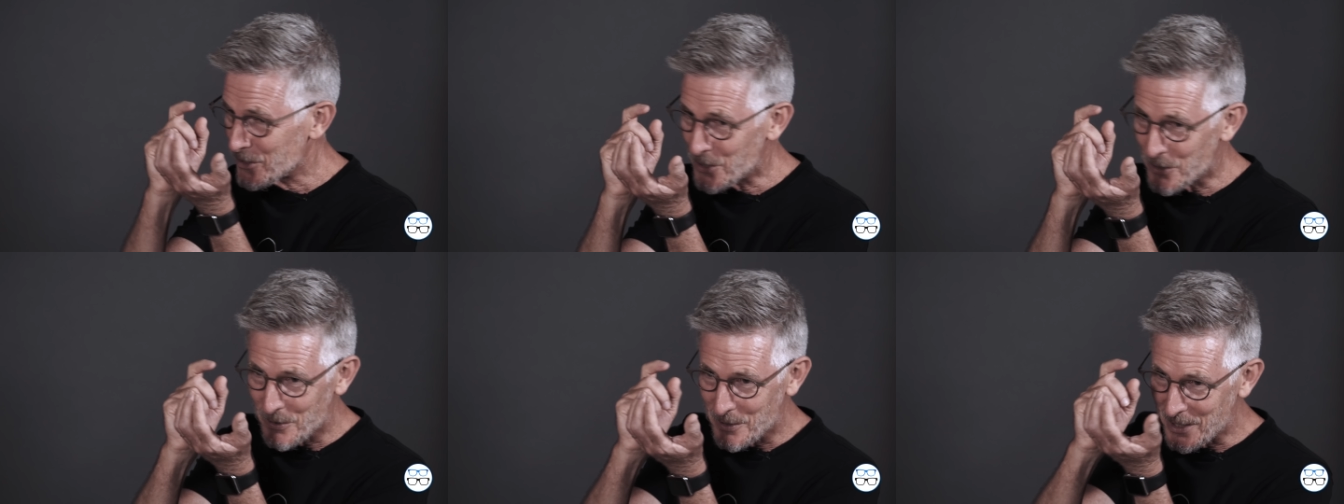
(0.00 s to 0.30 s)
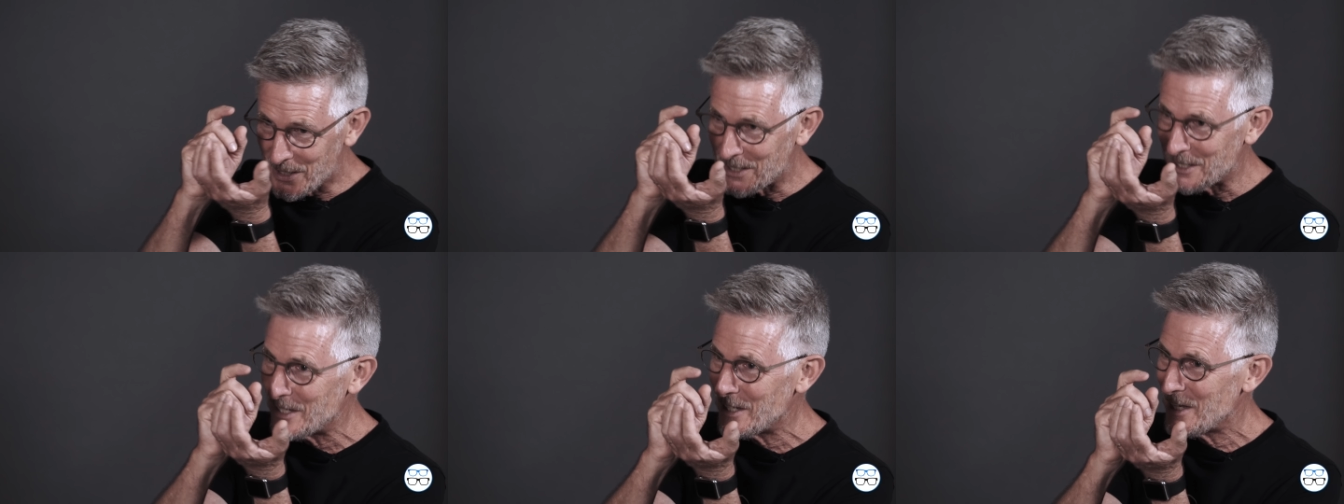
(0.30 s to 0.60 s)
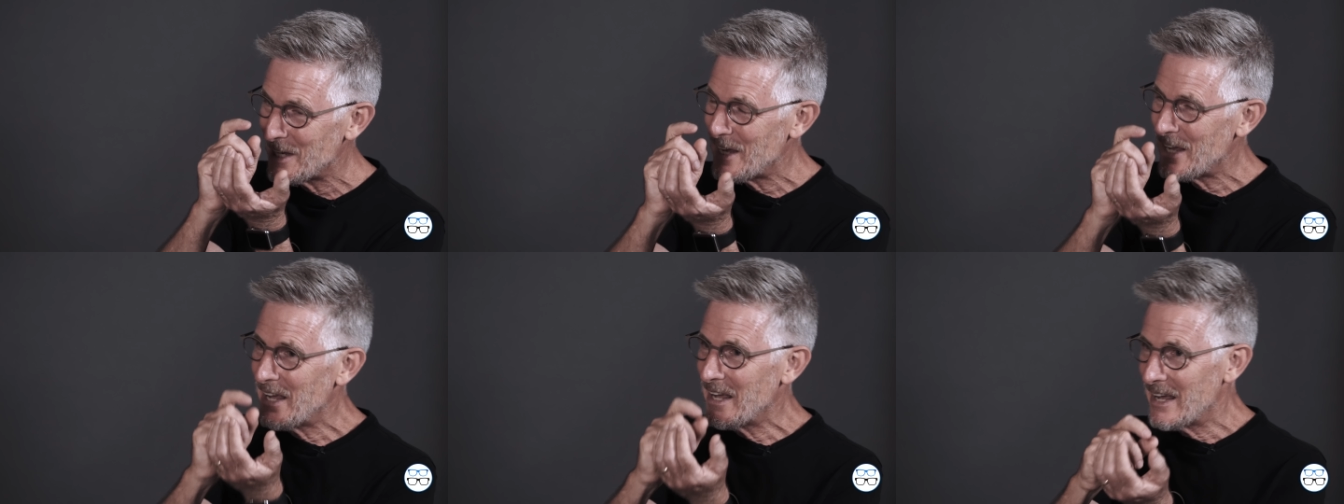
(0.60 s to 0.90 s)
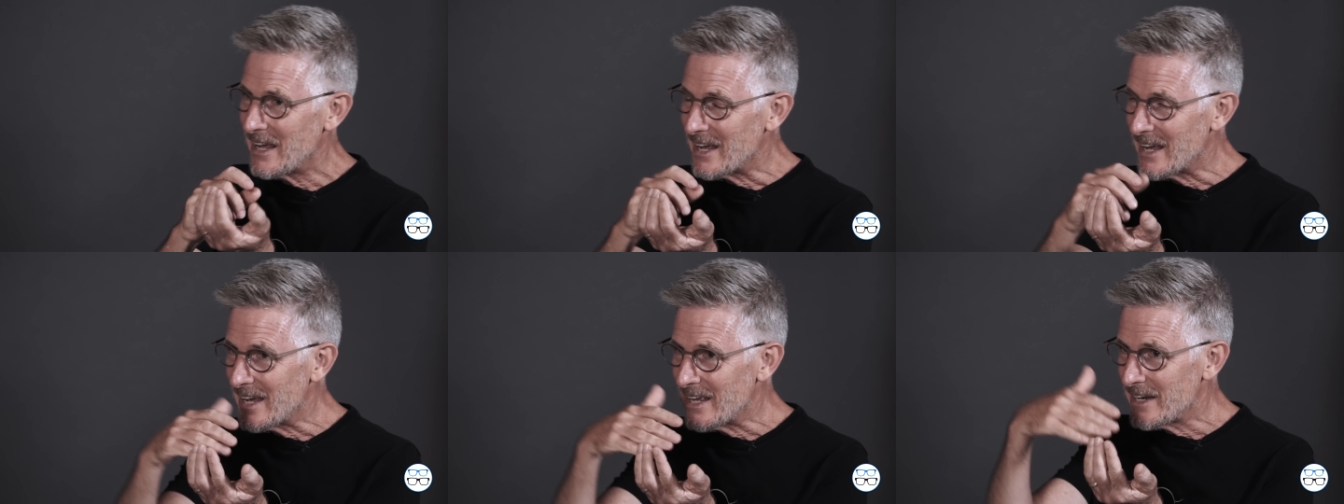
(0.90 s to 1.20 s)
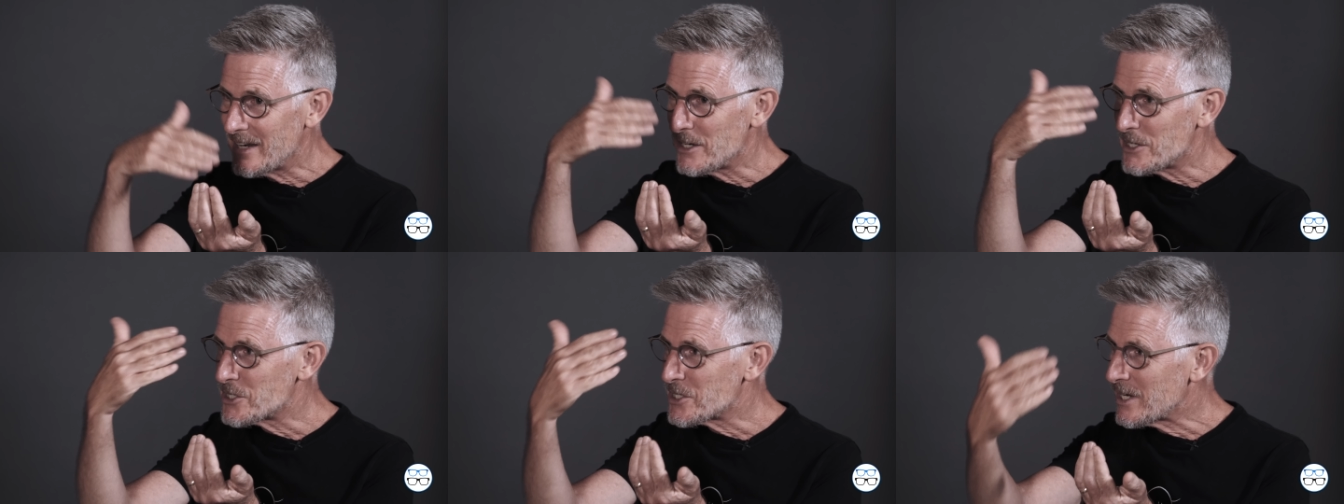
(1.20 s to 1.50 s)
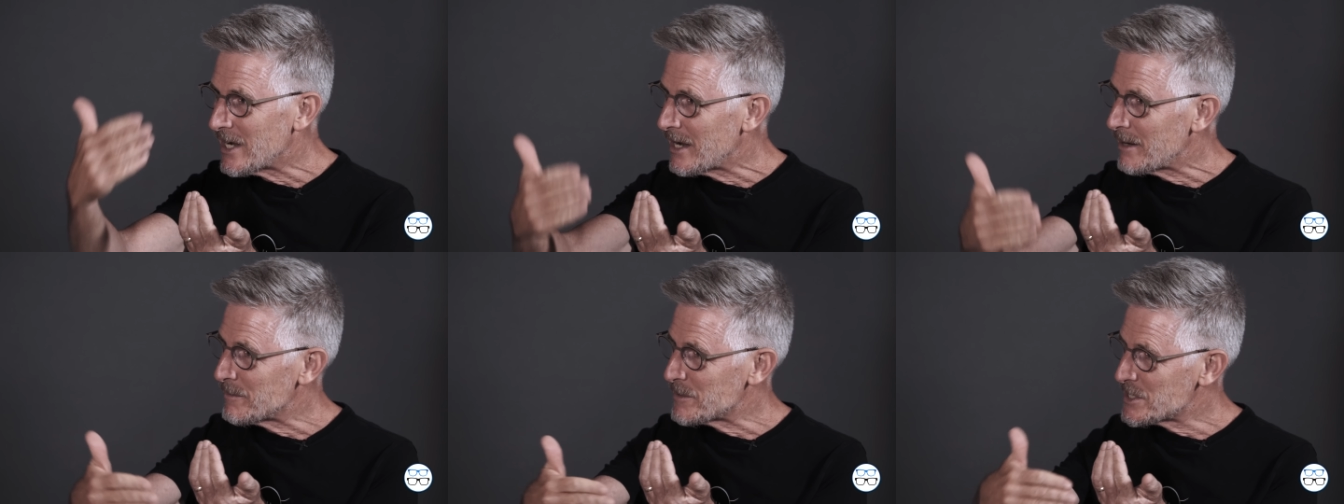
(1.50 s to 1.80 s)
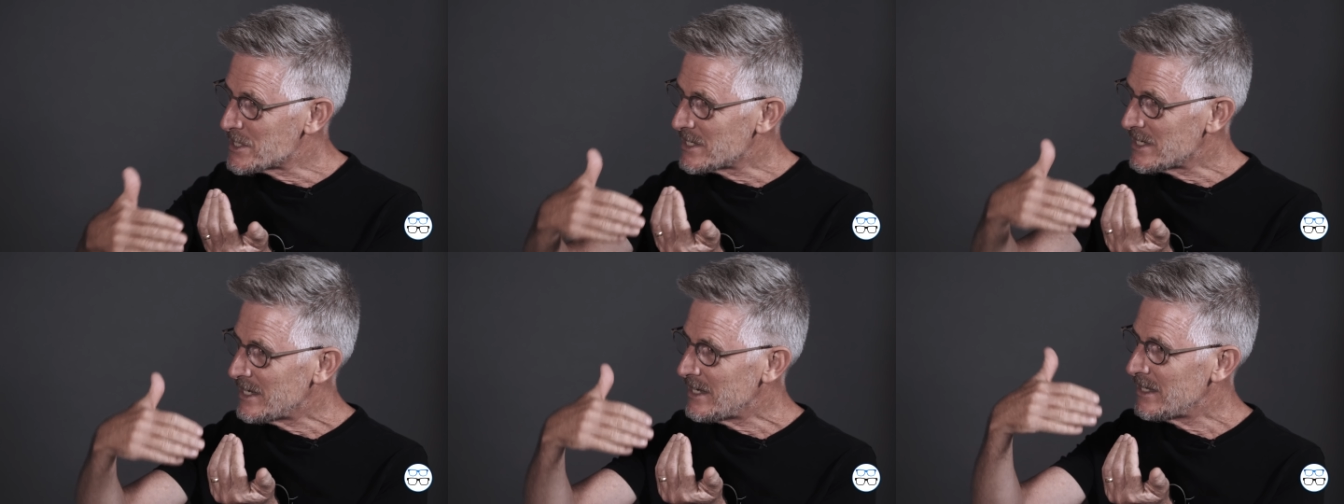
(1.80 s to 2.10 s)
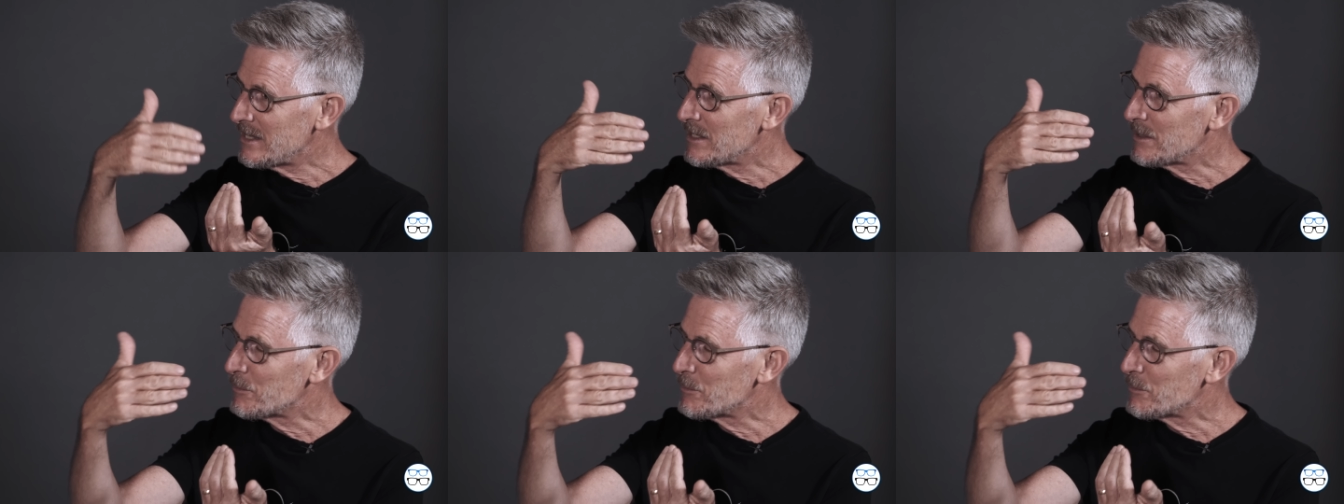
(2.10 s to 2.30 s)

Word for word: shooting, and each time seeing